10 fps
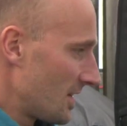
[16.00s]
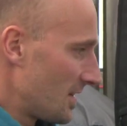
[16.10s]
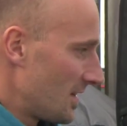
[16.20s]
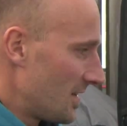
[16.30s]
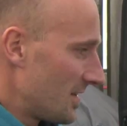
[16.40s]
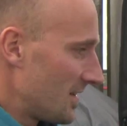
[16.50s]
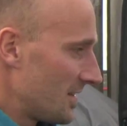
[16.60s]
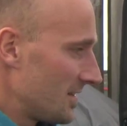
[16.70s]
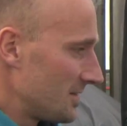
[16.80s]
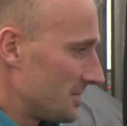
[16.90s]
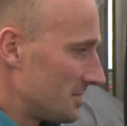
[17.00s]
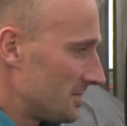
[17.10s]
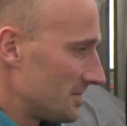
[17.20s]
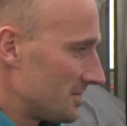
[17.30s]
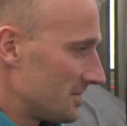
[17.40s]

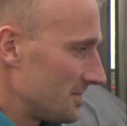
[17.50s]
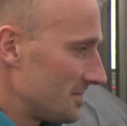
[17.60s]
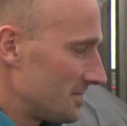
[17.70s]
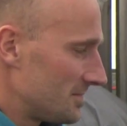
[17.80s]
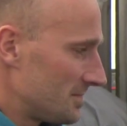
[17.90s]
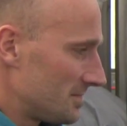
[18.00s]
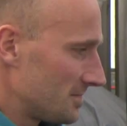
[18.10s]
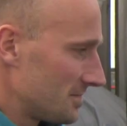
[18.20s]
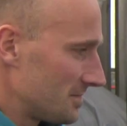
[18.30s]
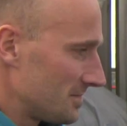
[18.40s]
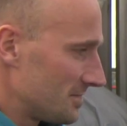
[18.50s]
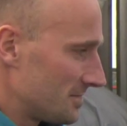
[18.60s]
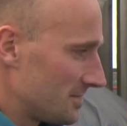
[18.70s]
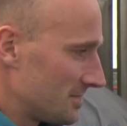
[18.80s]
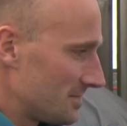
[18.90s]

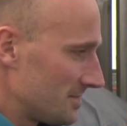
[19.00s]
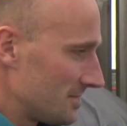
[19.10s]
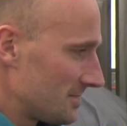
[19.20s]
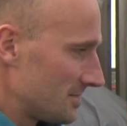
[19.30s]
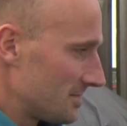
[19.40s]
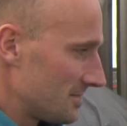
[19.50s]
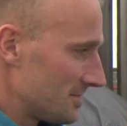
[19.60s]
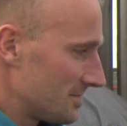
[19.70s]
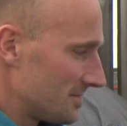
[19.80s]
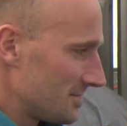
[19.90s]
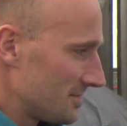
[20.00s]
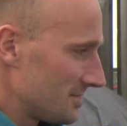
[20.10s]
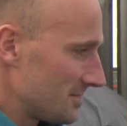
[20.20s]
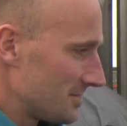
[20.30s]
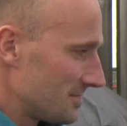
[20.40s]
(silent)